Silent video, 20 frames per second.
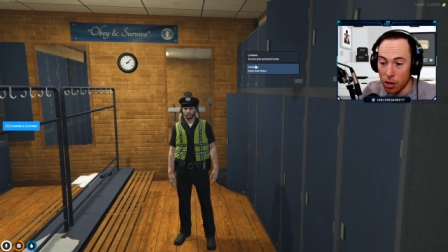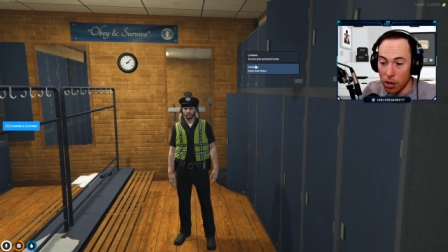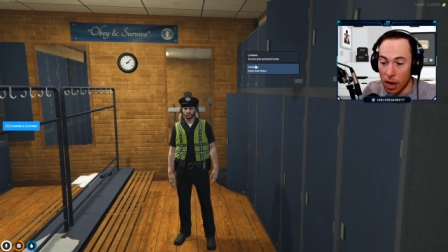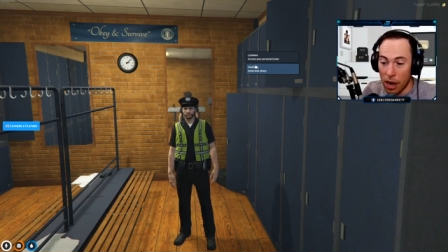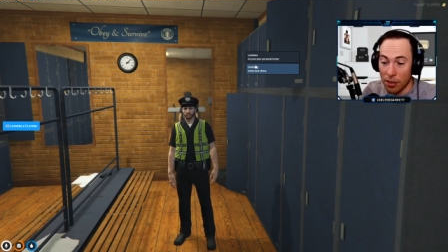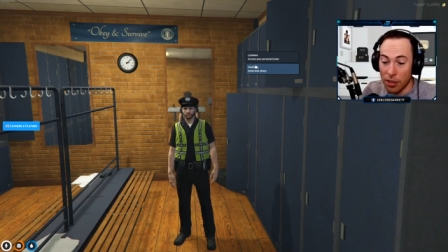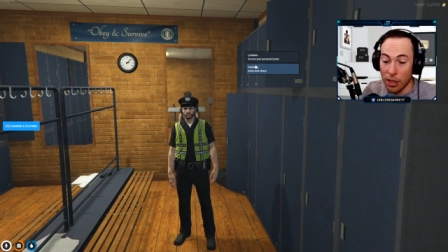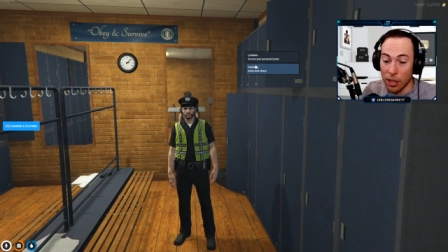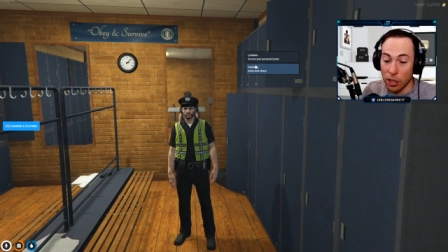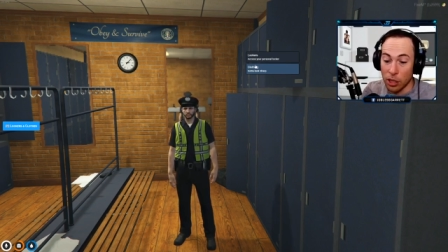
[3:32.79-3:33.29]
I
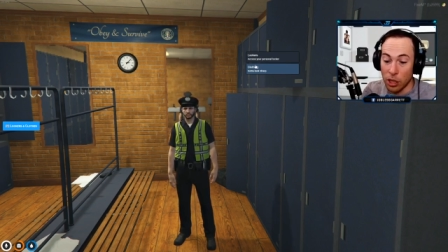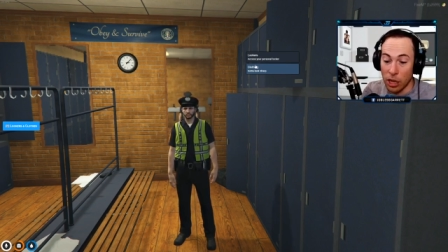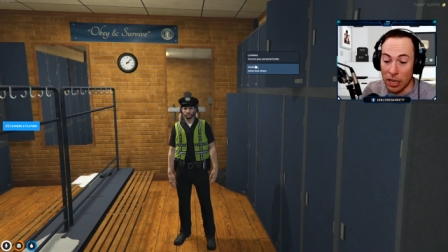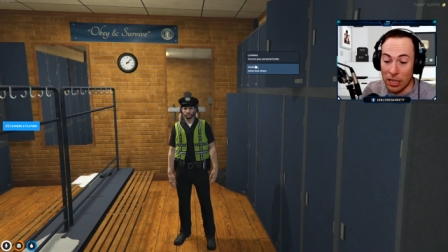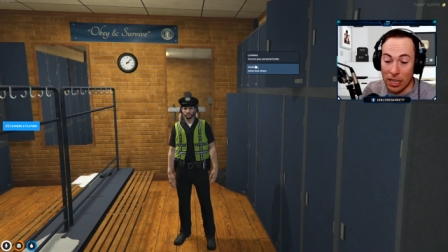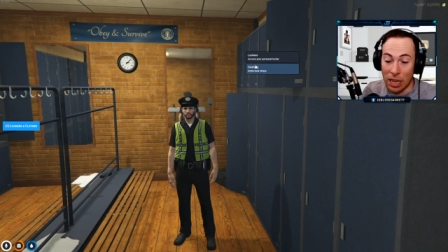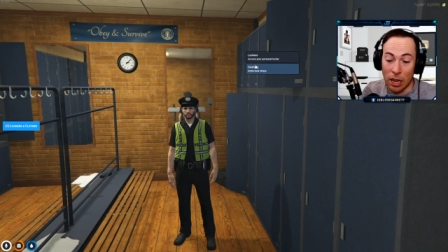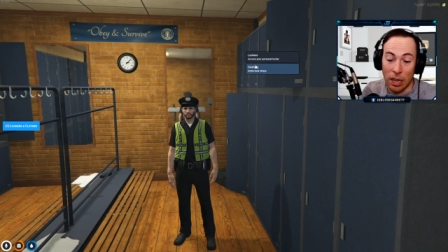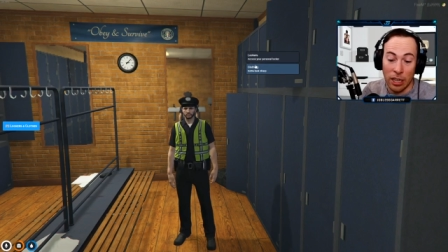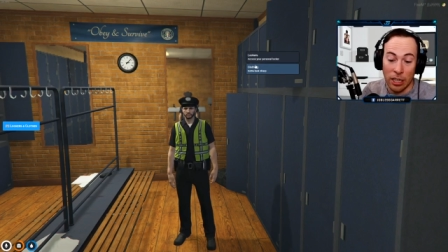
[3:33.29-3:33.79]
think it's,
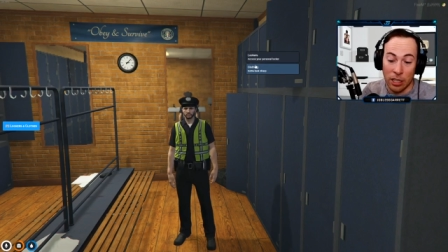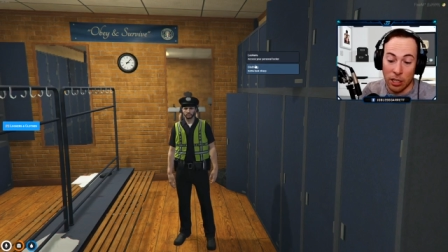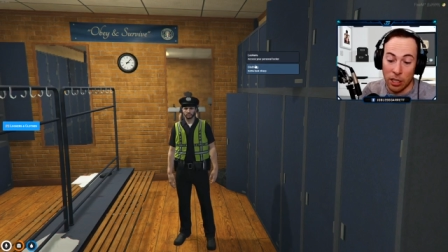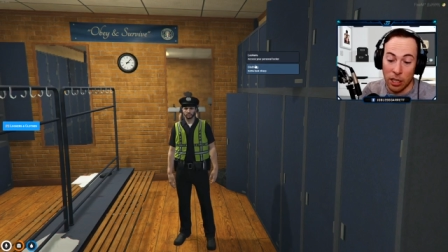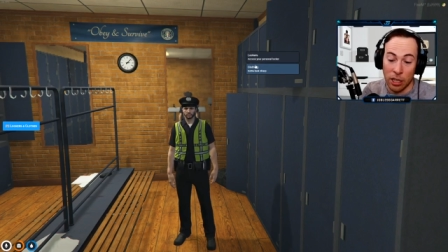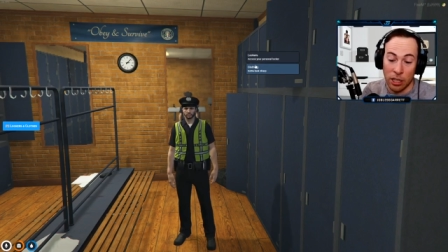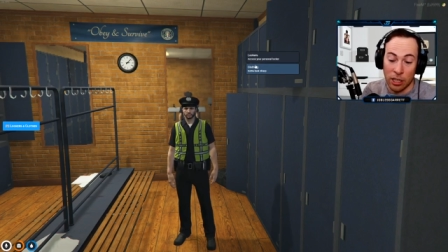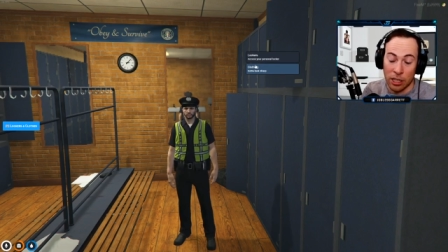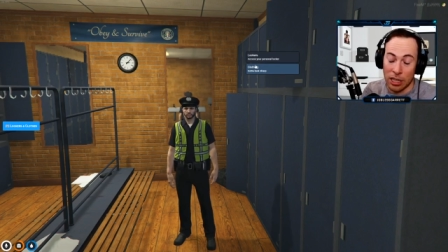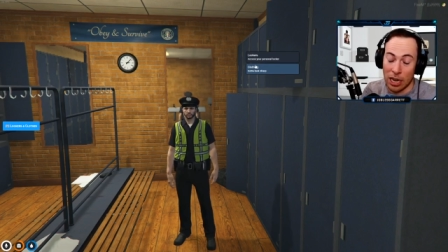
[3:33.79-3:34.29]
it's it,
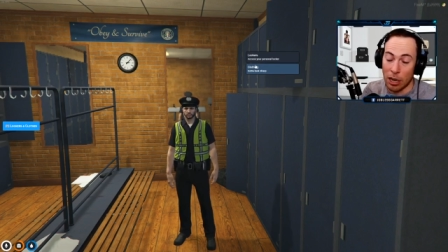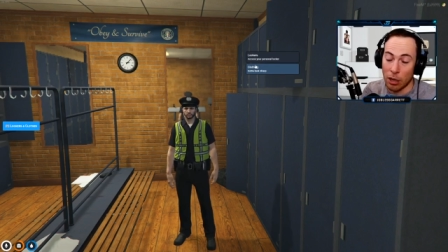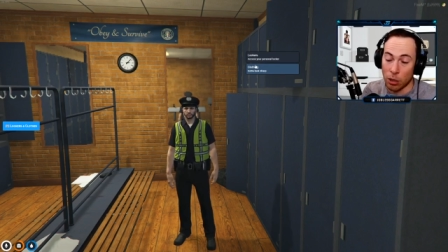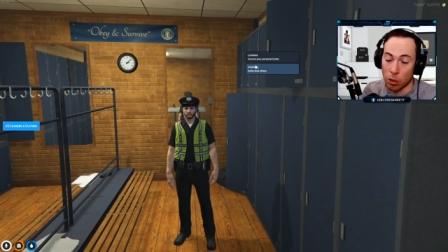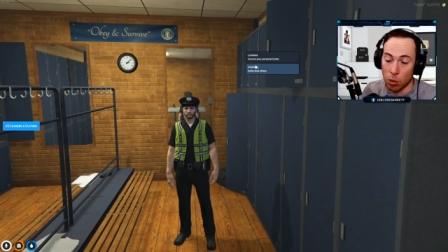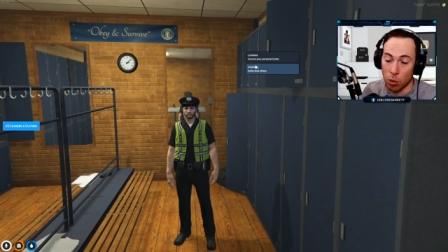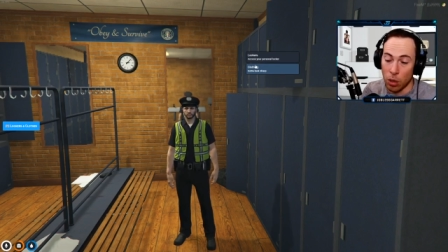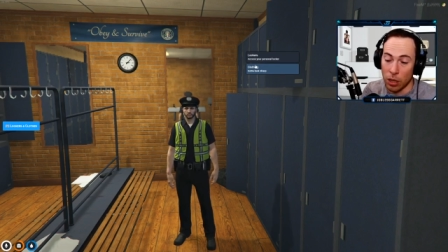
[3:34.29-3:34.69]
it sounds cool.